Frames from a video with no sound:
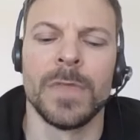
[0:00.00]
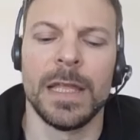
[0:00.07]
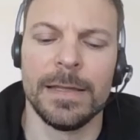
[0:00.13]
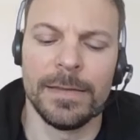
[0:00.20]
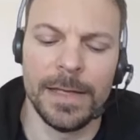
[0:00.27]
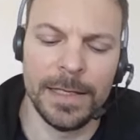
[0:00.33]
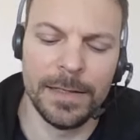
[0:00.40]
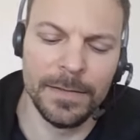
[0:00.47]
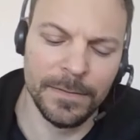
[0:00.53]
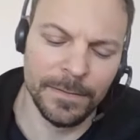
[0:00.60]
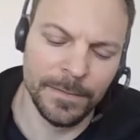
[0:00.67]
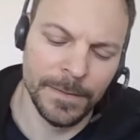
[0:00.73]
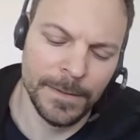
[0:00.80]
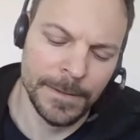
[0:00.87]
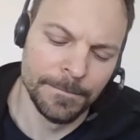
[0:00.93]
And that
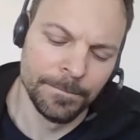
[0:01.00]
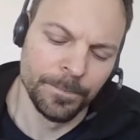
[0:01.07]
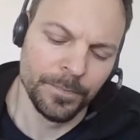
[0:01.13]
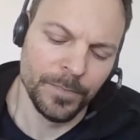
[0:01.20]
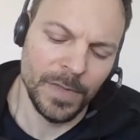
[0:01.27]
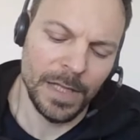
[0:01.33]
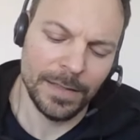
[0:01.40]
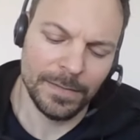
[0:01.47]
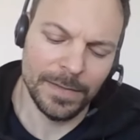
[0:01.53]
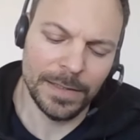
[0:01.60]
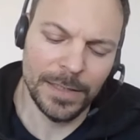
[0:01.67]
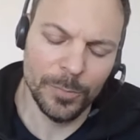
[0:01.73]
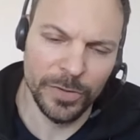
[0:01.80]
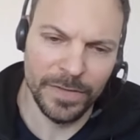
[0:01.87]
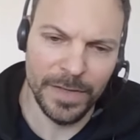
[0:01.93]
is
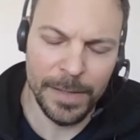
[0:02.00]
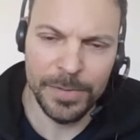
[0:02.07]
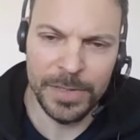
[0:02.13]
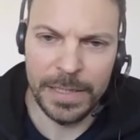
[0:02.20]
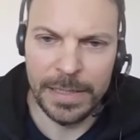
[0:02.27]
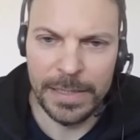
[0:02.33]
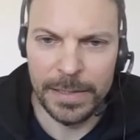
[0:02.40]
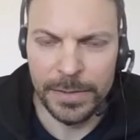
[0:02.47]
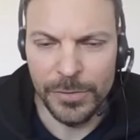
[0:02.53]
exactly what's happening here.